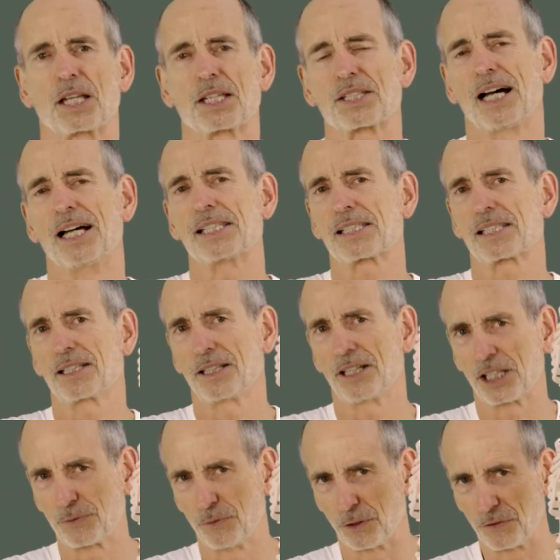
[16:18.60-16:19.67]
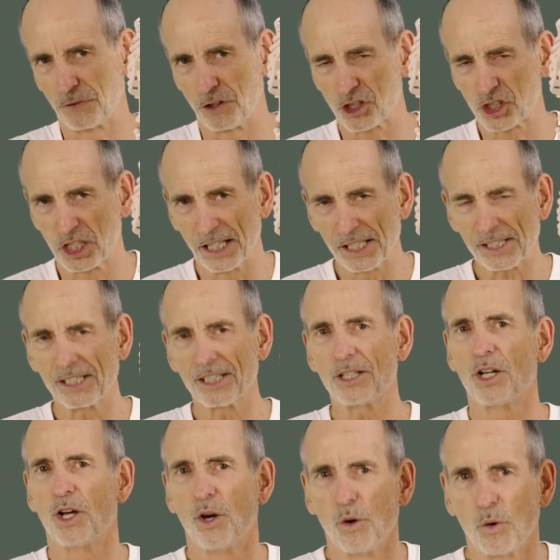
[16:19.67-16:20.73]
That means it wears down and the
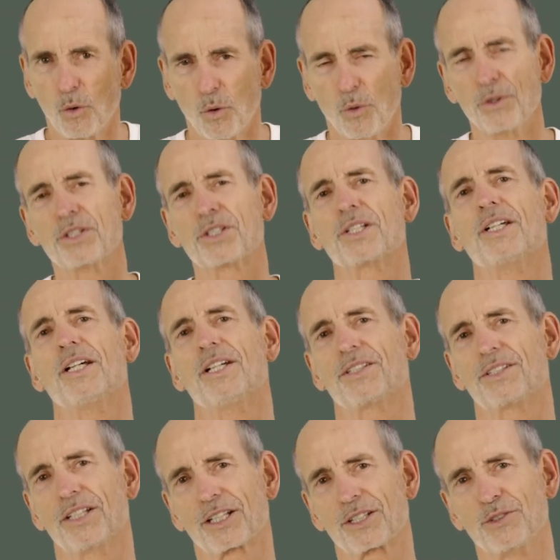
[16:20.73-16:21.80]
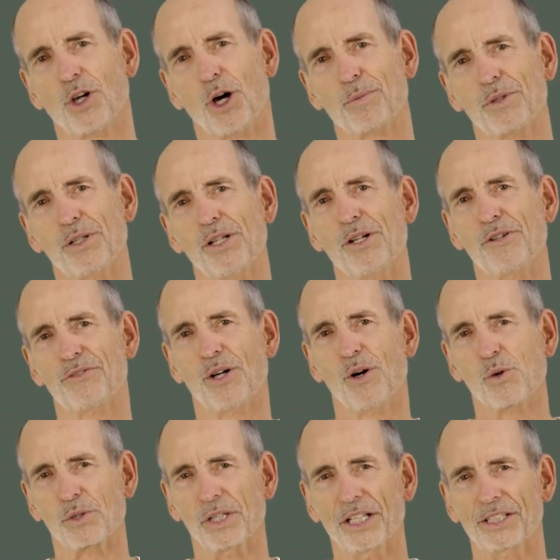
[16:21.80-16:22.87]
cartilage starts to starve. However, now it
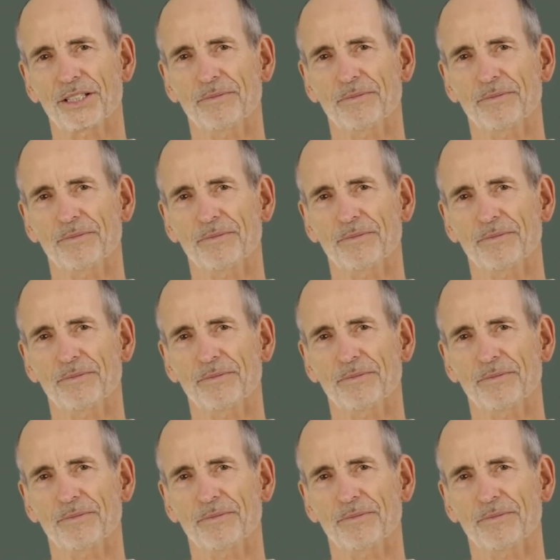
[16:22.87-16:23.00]
becomes